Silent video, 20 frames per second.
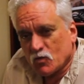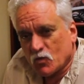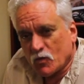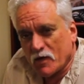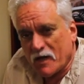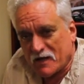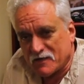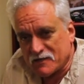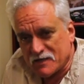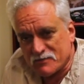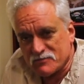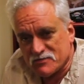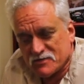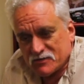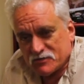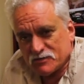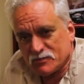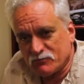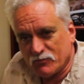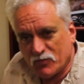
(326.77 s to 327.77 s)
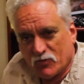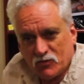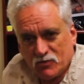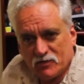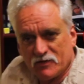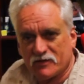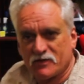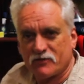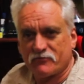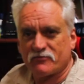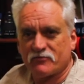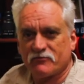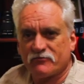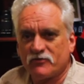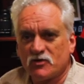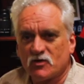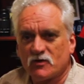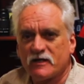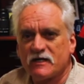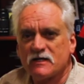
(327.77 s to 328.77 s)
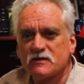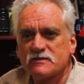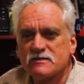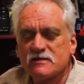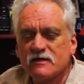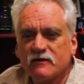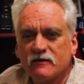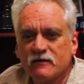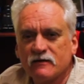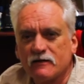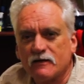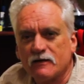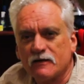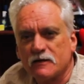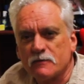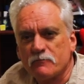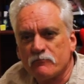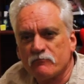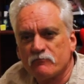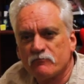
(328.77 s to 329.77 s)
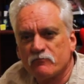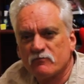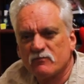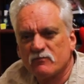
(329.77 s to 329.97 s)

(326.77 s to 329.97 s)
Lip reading: we had an absolute ball there for a few hours. I